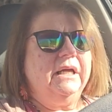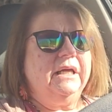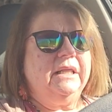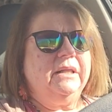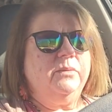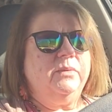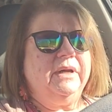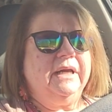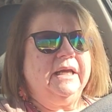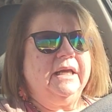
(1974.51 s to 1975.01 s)

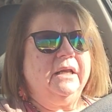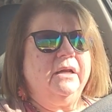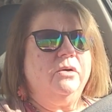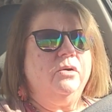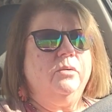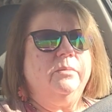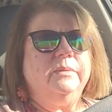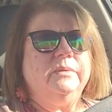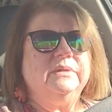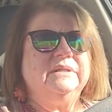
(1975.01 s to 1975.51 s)
And then when I got
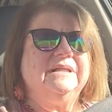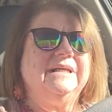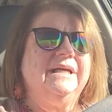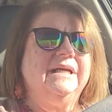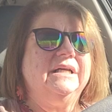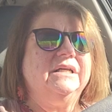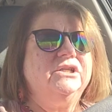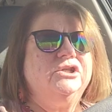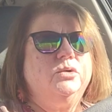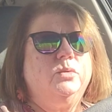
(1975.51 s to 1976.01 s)
home, it was
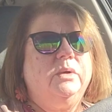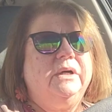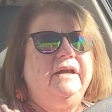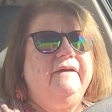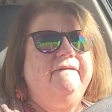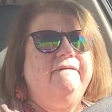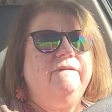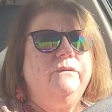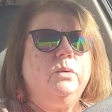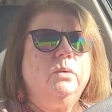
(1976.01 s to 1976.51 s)
like
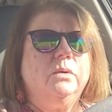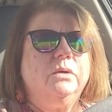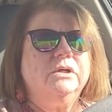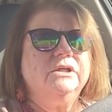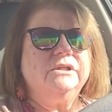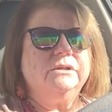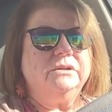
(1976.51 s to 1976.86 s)
24.